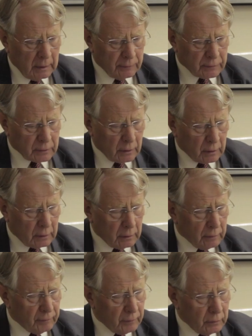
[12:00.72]
if
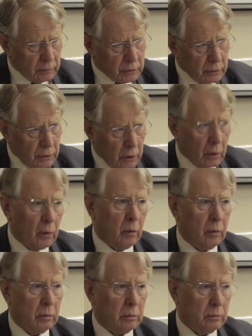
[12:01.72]
Scotland votes no,